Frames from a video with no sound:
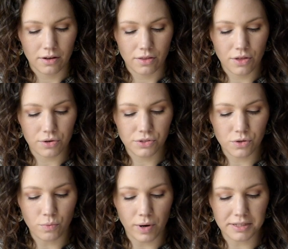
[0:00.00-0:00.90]
Those
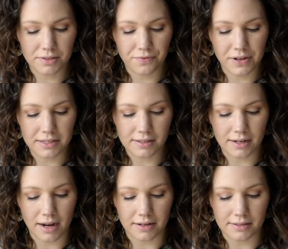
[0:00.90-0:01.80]
who once feasted
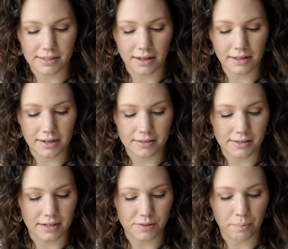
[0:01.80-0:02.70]
on
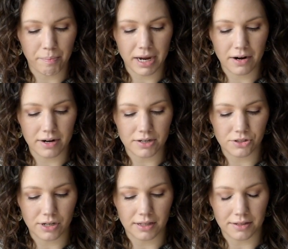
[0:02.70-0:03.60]
delicacies
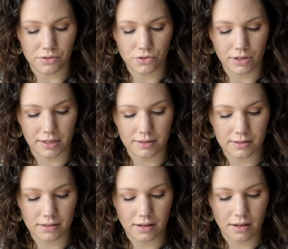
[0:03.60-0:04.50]
perish in the
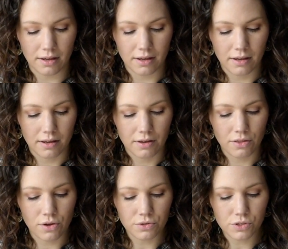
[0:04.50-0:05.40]
streets.
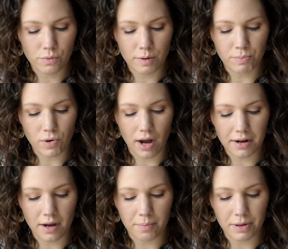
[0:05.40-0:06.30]
Those who were brought
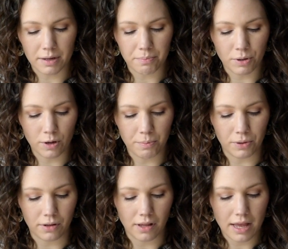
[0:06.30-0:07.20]
up in
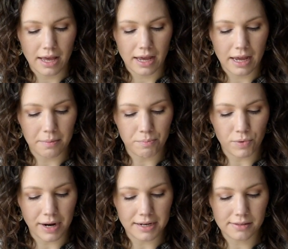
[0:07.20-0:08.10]
purple
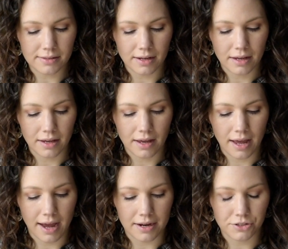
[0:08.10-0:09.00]
embrace
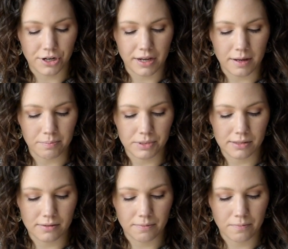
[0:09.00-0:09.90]
ash
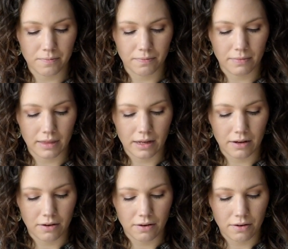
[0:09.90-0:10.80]
heaps.
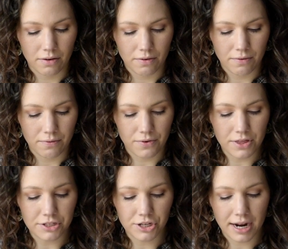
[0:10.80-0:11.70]
For
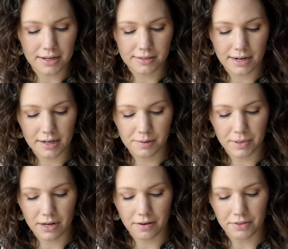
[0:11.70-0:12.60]
the
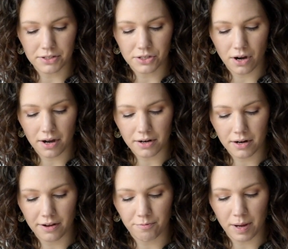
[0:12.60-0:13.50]
chastisement of the daughter
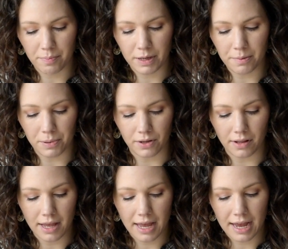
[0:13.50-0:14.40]
of my
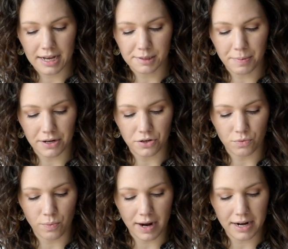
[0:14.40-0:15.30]
people has been
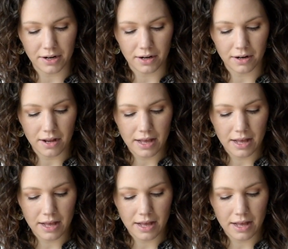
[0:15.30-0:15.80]
greater